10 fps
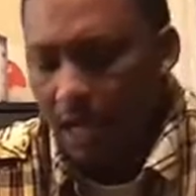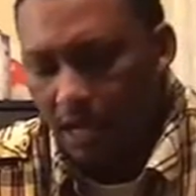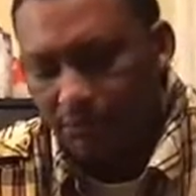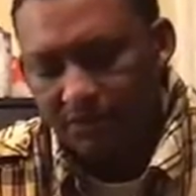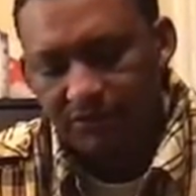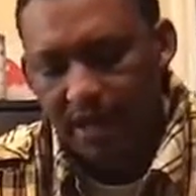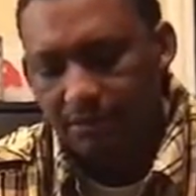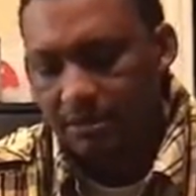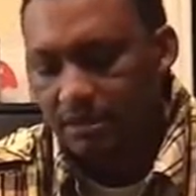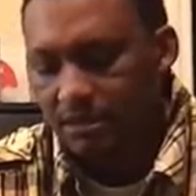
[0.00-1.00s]
I've been
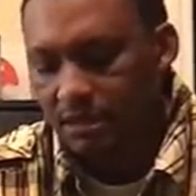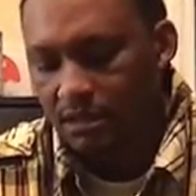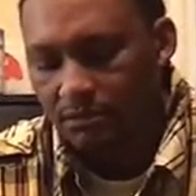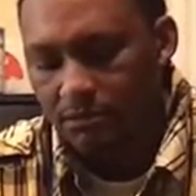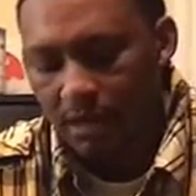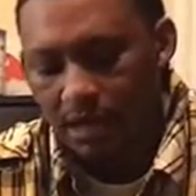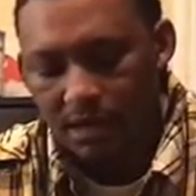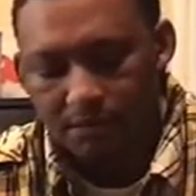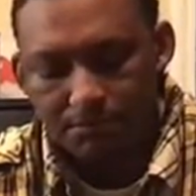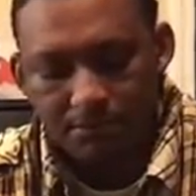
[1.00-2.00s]
fabbing these up.
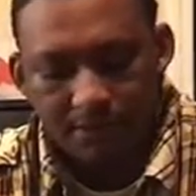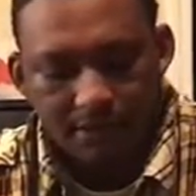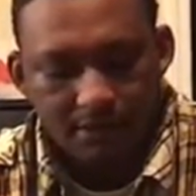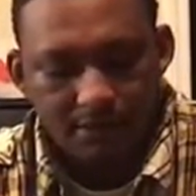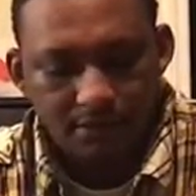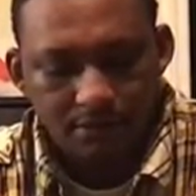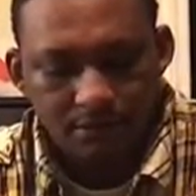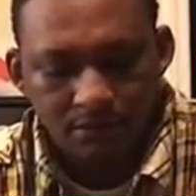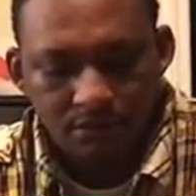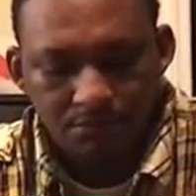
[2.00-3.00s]
I plan
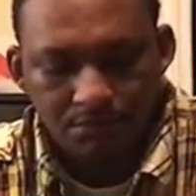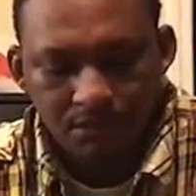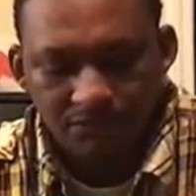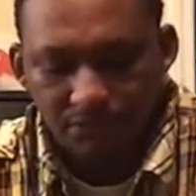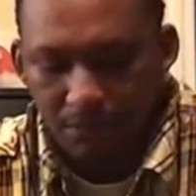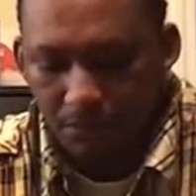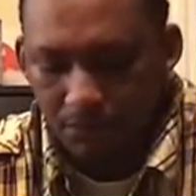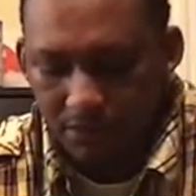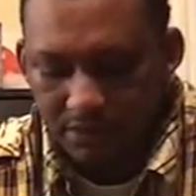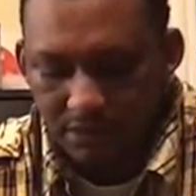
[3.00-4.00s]
on, if people
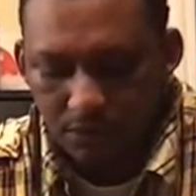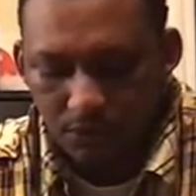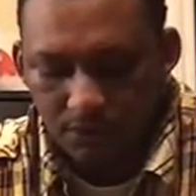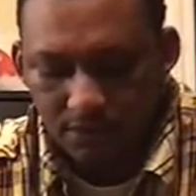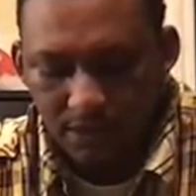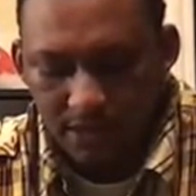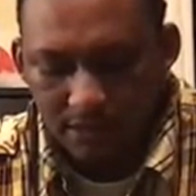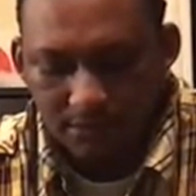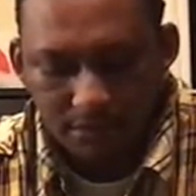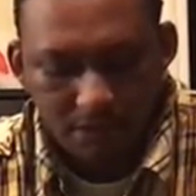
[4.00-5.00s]
want in the order, I
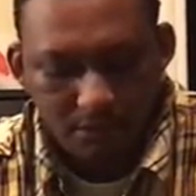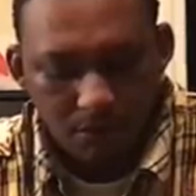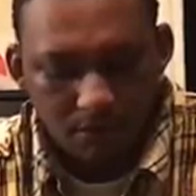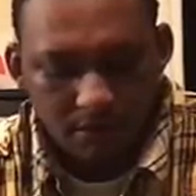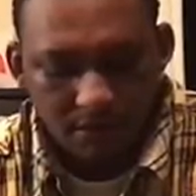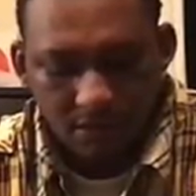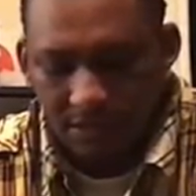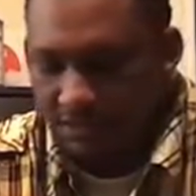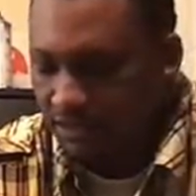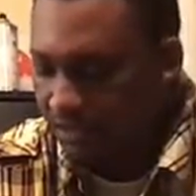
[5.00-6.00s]
can make more and all
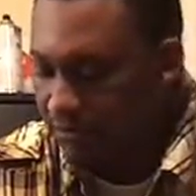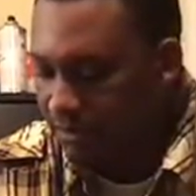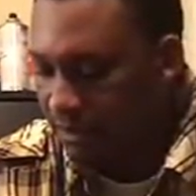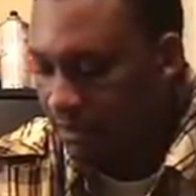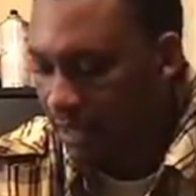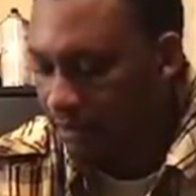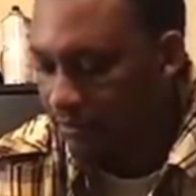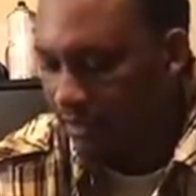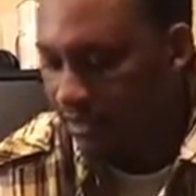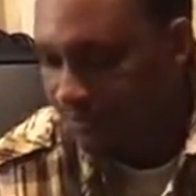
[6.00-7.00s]
that stuff, but they're
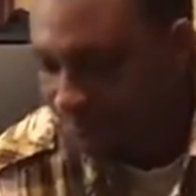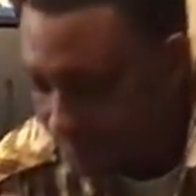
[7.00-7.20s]
lightweight.